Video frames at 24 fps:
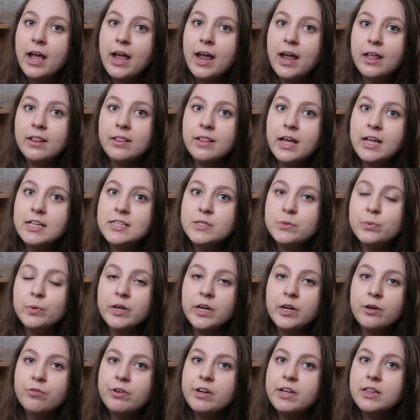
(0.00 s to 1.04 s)
and that's when
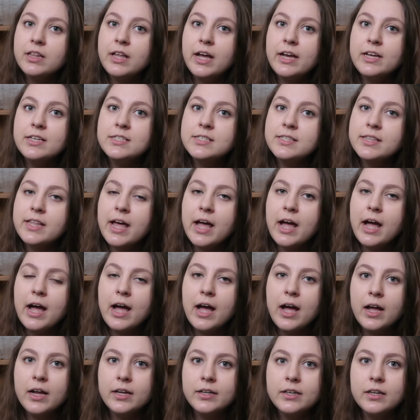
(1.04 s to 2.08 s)
I realized
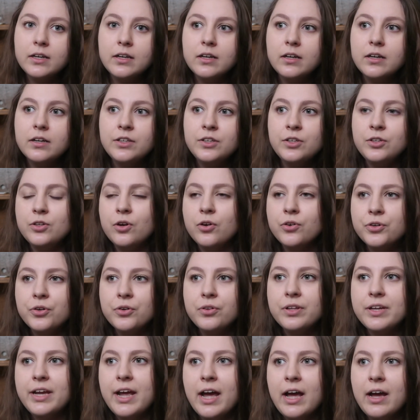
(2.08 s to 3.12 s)
that you don't
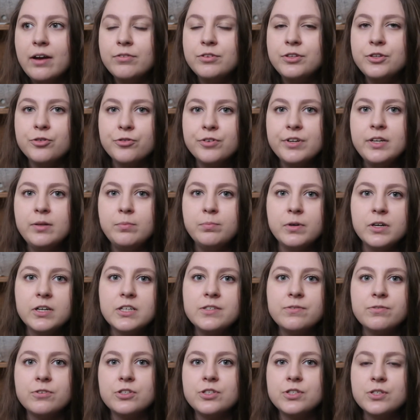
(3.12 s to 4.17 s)
only have to read
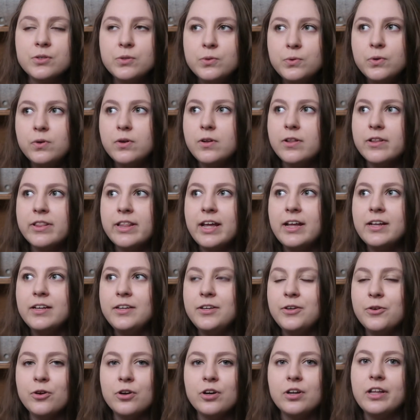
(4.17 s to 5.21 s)
books for school
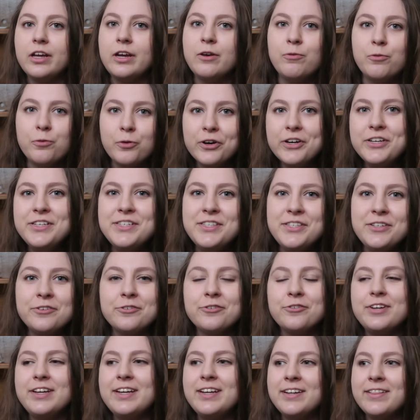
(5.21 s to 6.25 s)
that you're like forced to
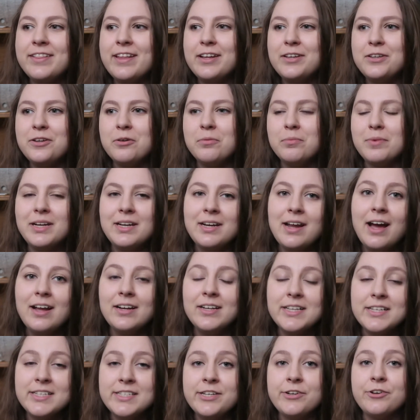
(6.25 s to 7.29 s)
read, that you may
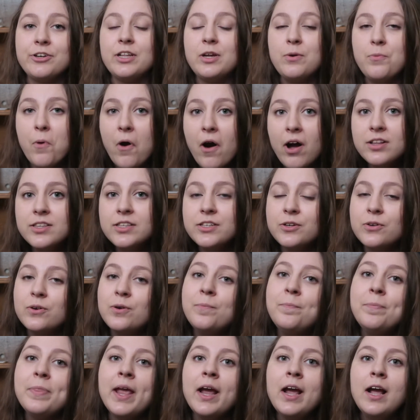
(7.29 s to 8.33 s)
not necessarily want
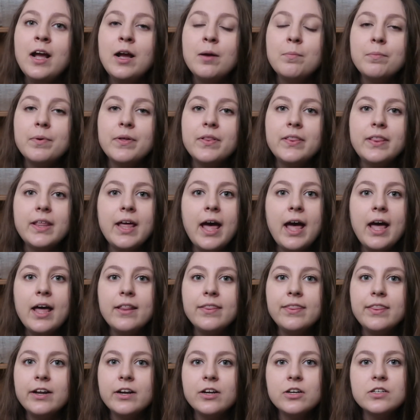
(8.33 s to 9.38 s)
to, but
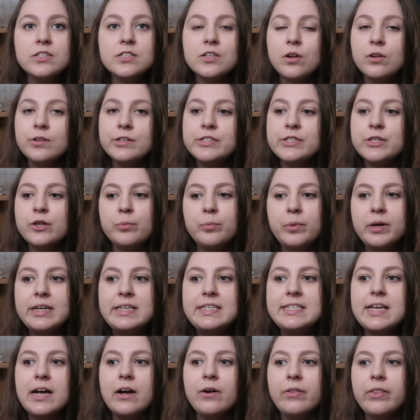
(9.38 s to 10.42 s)
that there's also
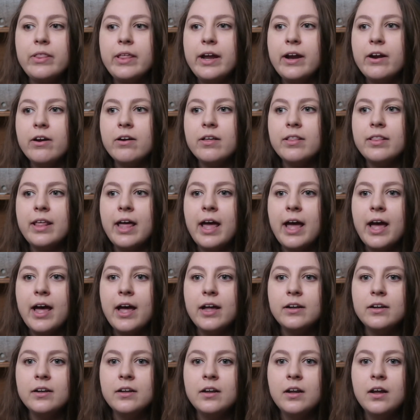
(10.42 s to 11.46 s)
books out there
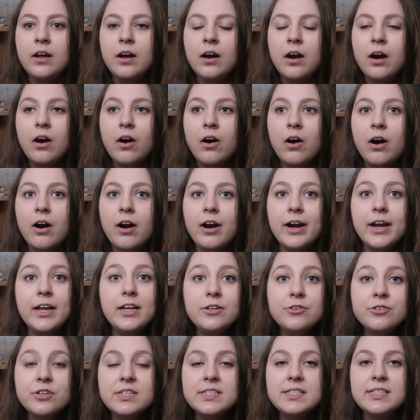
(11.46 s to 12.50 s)
that are
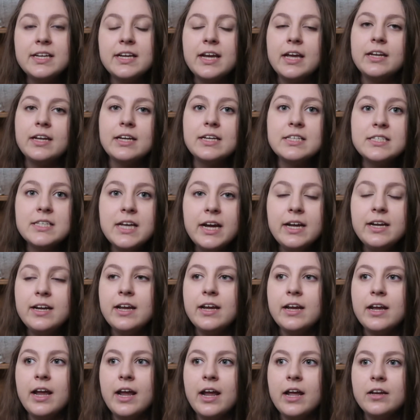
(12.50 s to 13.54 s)
interesting and
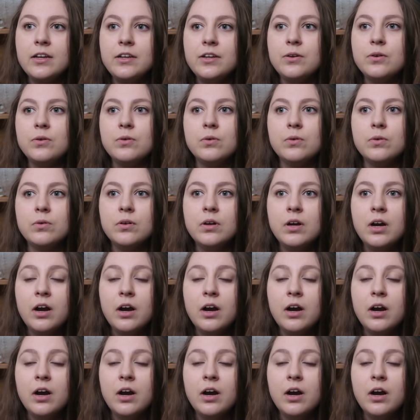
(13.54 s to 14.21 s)
exciting and you